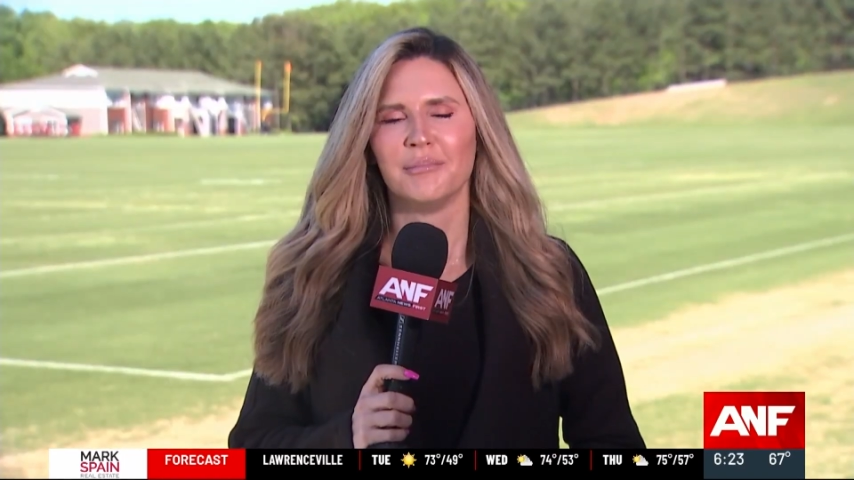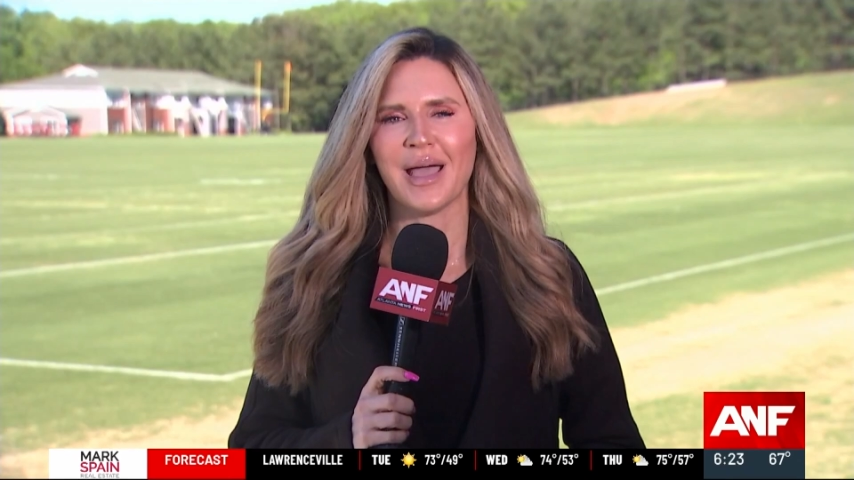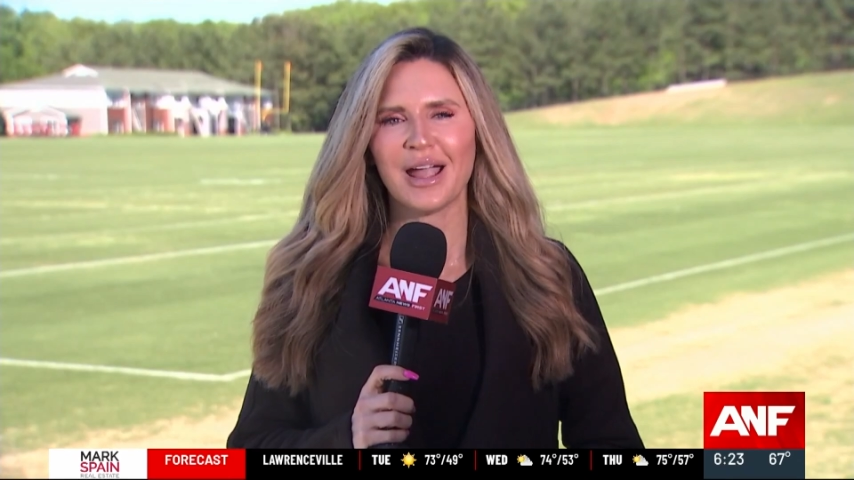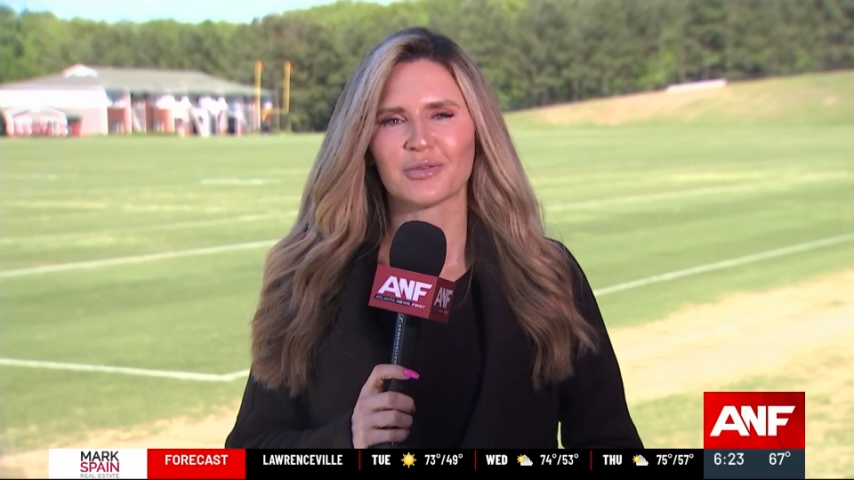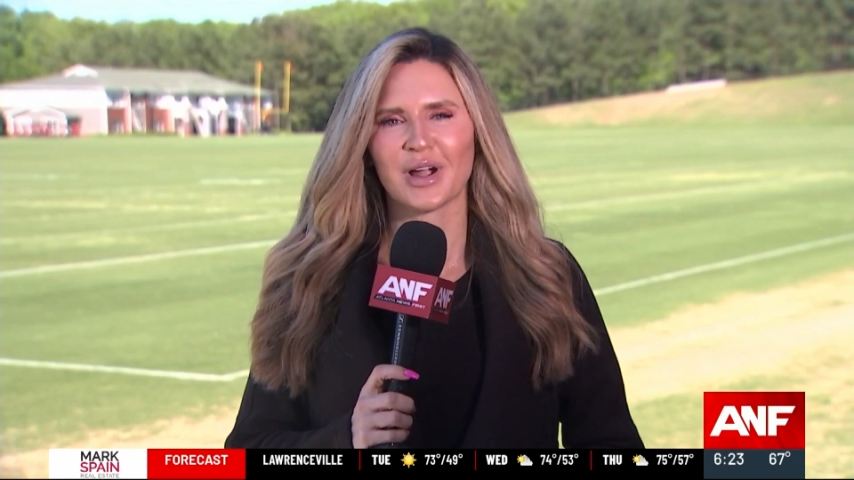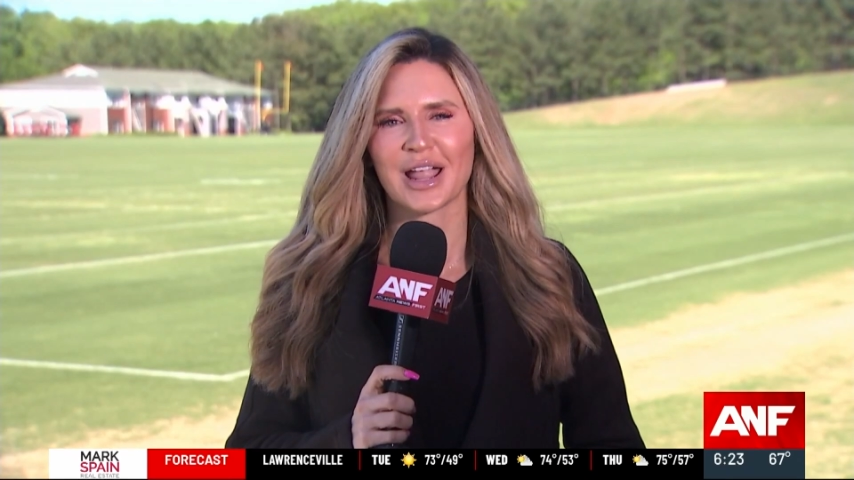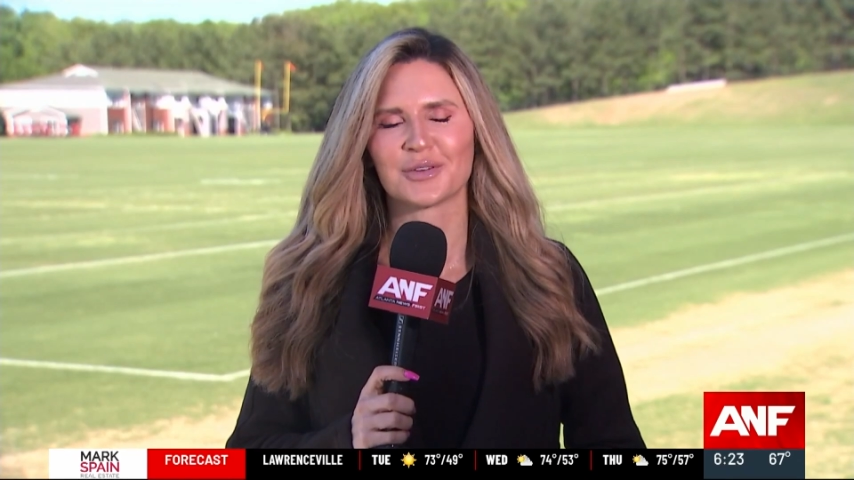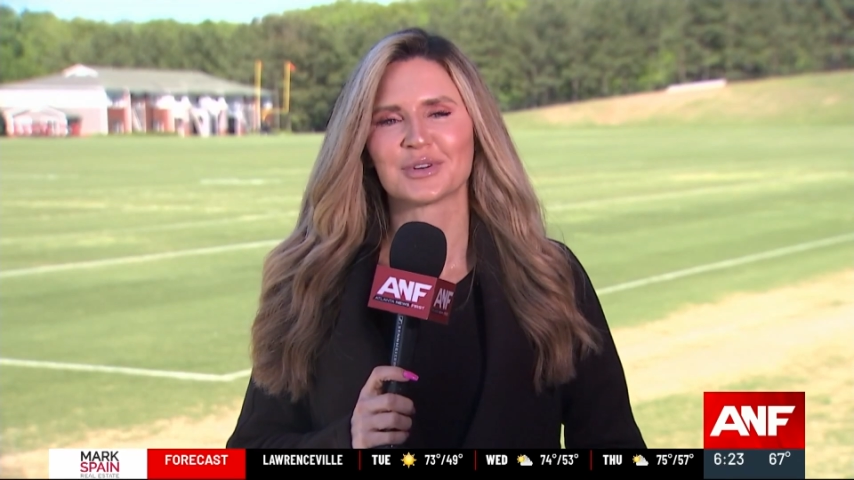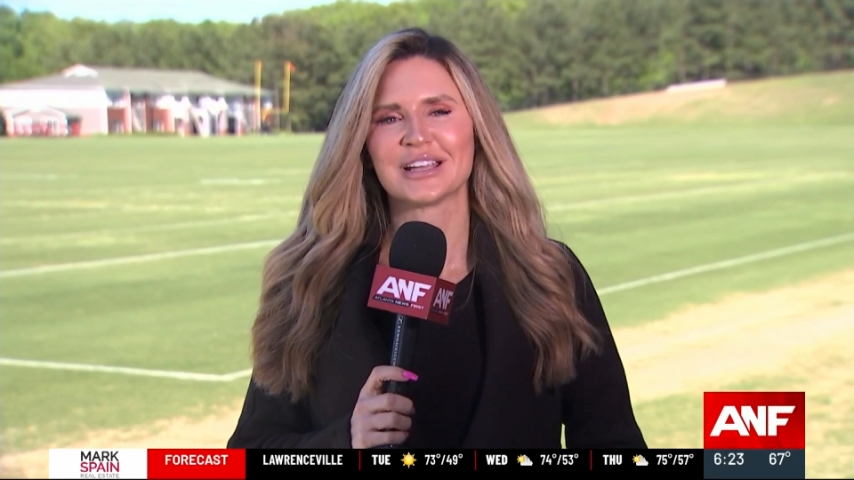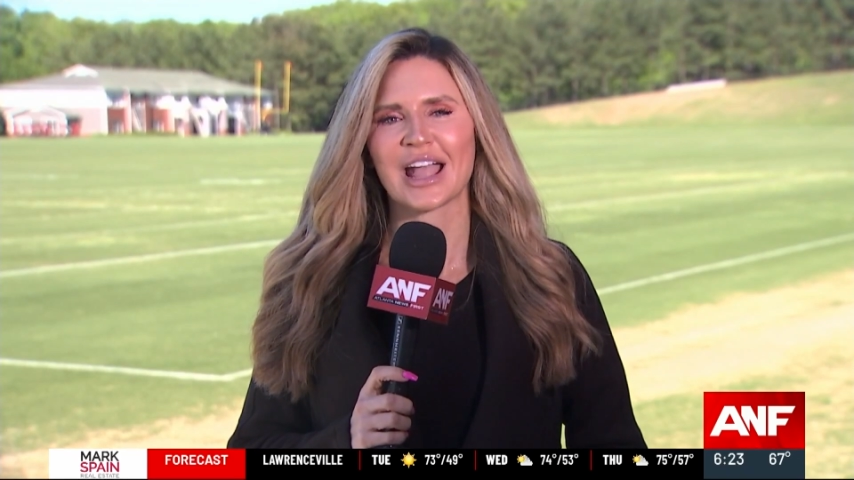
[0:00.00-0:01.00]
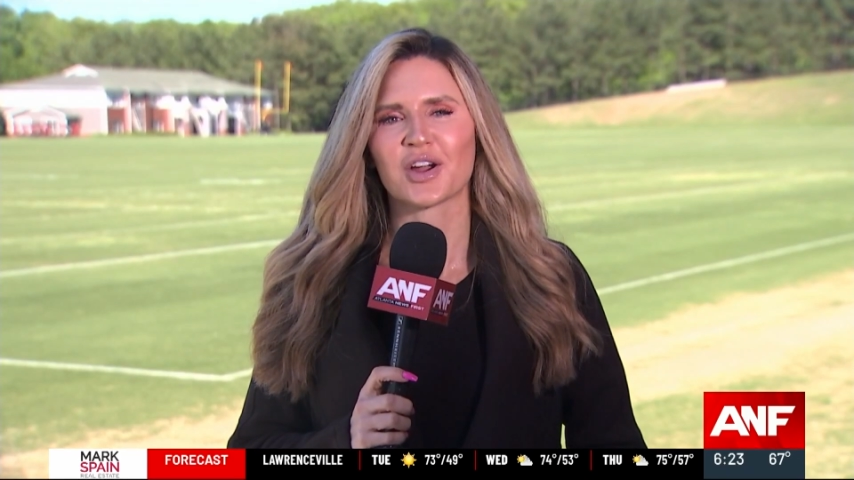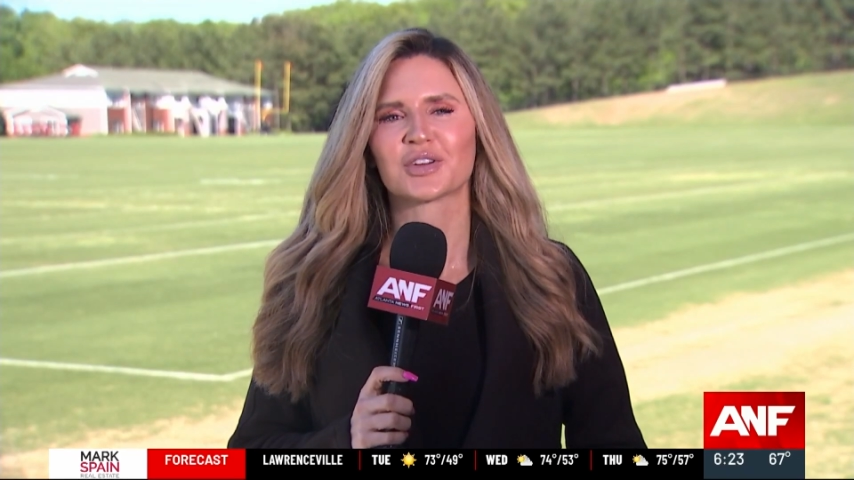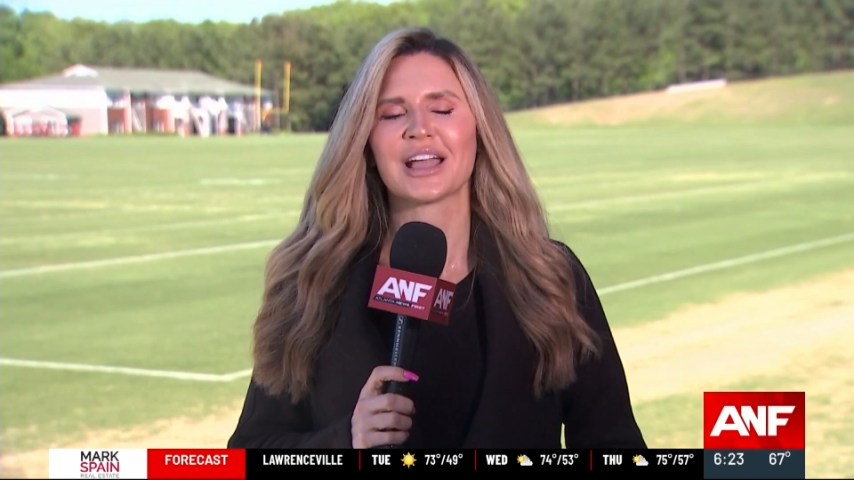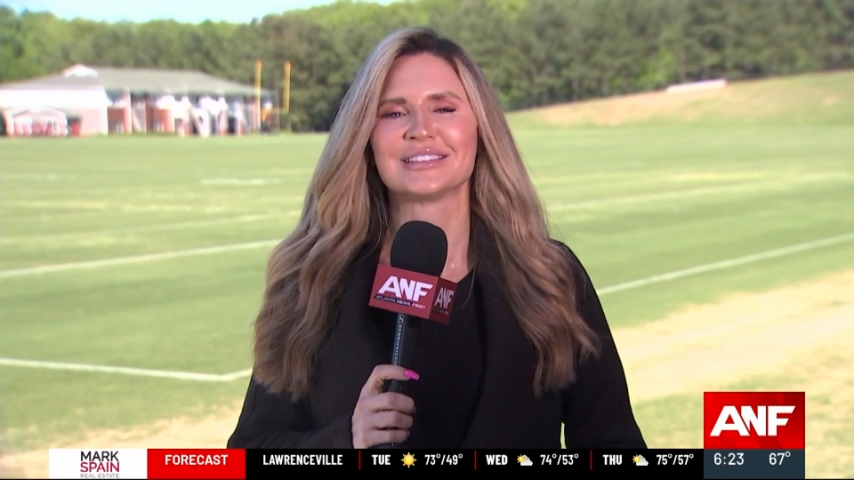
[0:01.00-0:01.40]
Matt Ryan retired